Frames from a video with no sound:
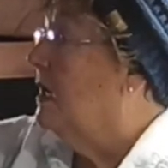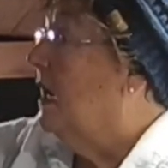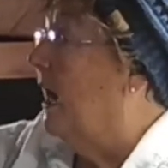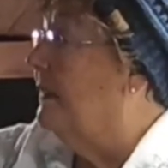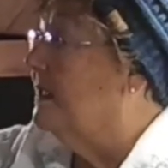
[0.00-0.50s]

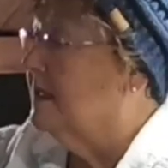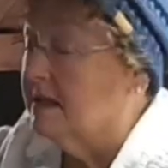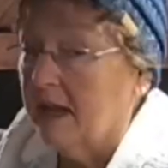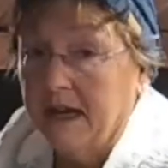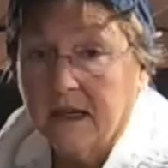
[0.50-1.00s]
and this is
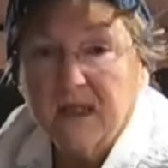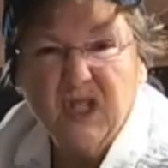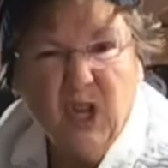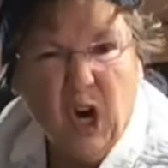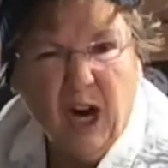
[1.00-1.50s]
like
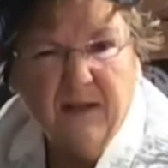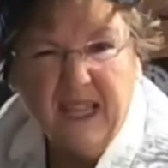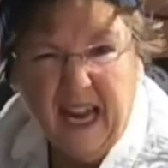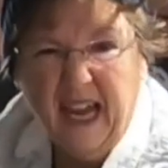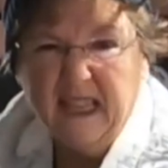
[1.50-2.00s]
scarves,
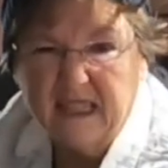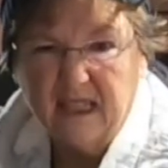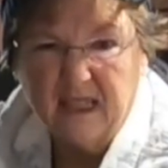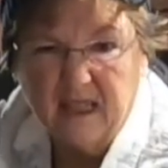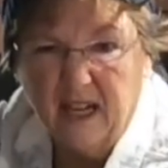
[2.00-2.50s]
hats,
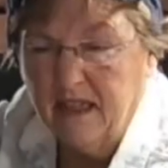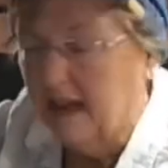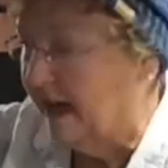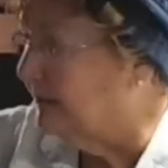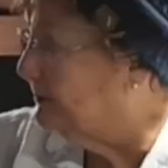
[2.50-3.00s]
things like
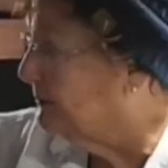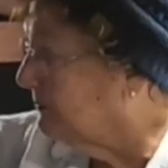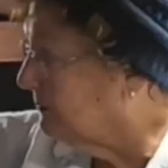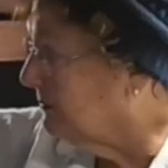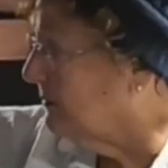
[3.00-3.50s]
that.
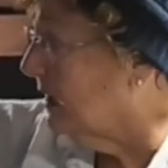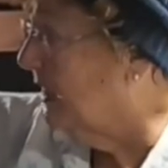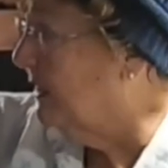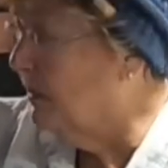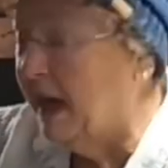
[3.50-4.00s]

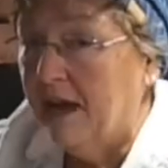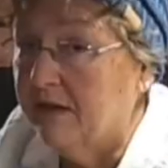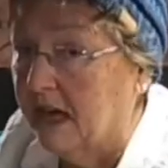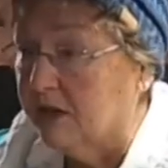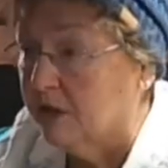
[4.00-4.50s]
And then we have
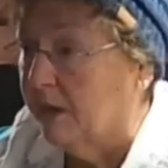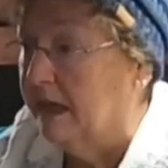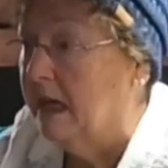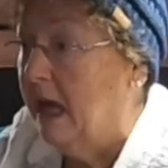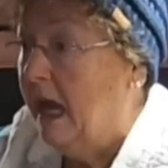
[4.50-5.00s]
an extra one.
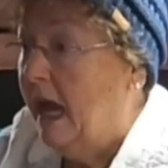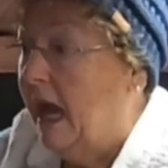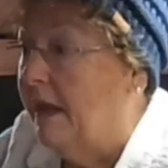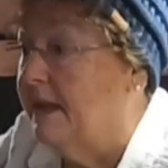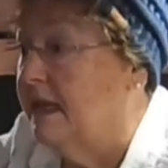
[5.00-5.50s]

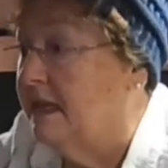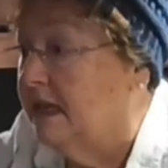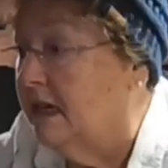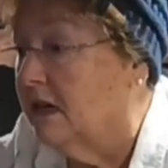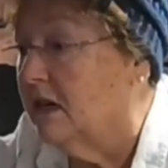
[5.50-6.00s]
And then in
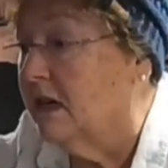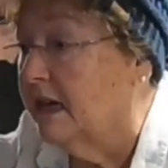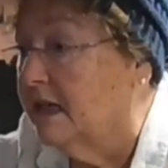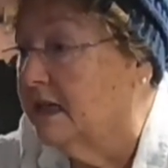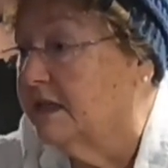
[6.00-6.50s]
here
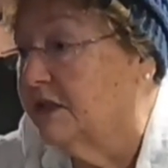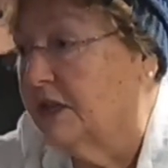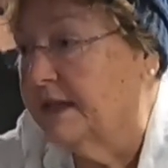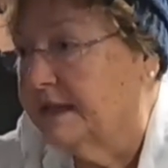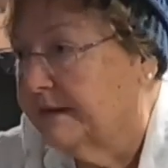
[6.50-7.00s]
is
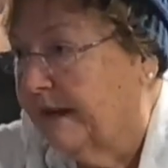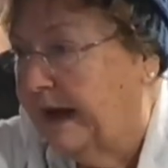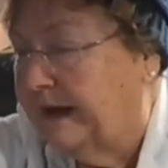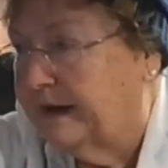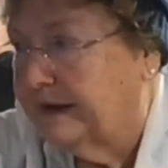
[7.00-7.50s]
just
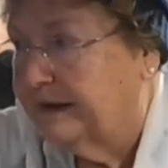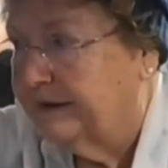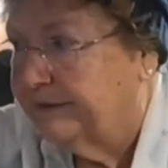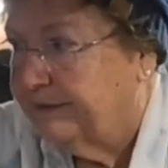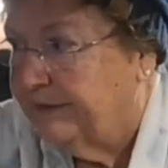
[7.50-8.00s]
like
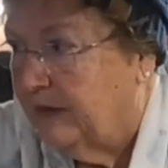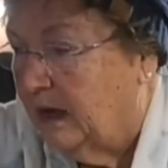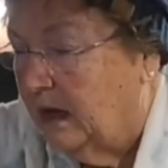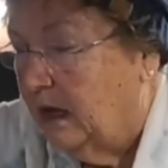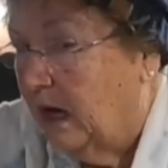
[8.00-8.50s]

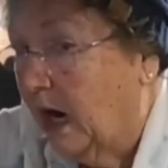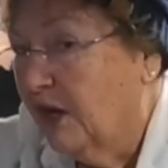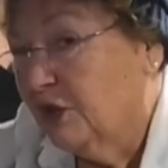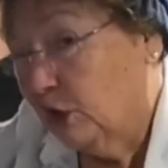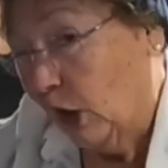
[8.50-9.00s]
our
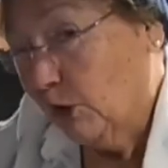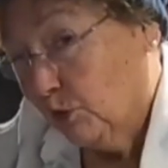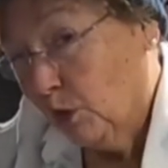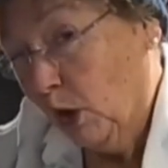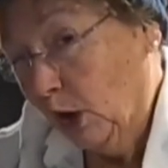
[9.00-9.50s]
junk
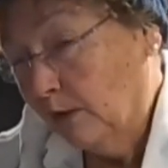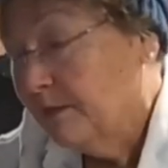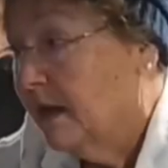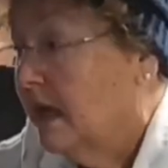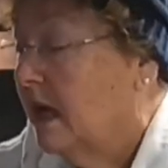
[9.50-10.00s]
drawer.
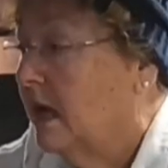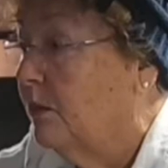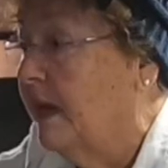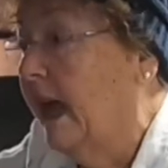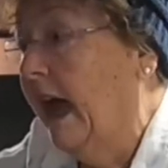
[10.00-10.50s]

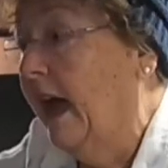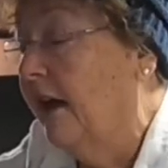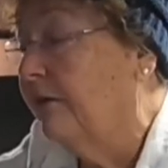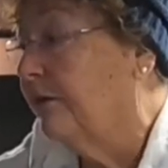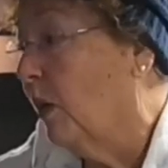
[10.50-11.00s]
We
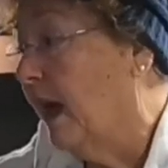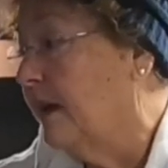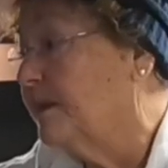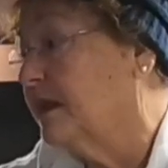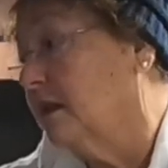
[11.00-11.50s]
have
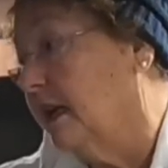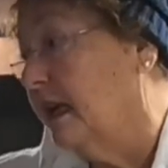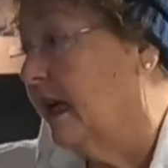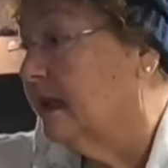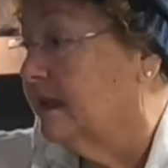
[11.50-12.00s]
wipes,
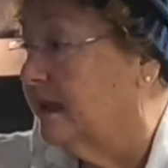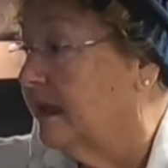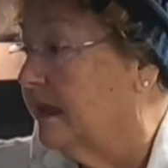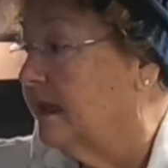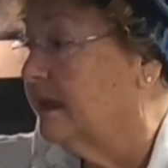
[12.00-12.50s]

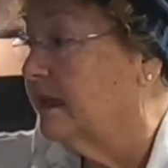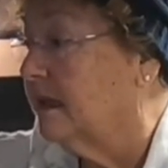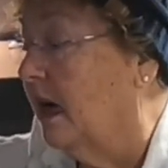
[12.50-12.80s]
Kleenexes,